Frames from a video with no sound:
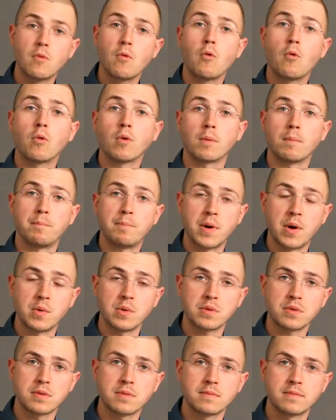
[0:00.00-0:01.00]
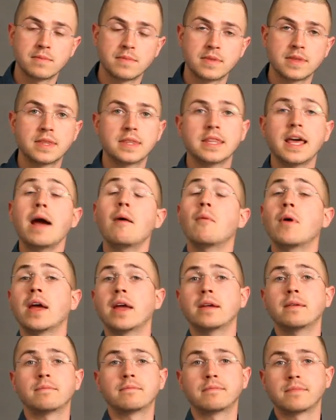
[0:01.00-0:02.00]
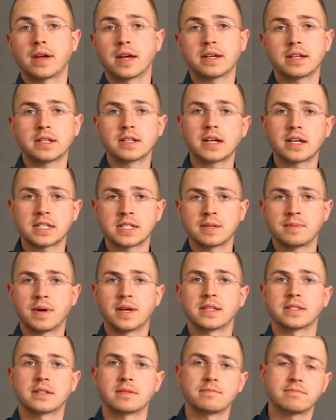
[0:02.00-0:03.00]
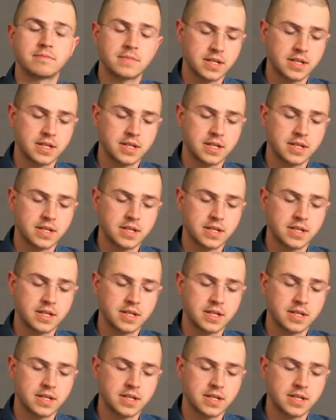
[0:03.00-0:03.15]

or both. That way, I can customize it.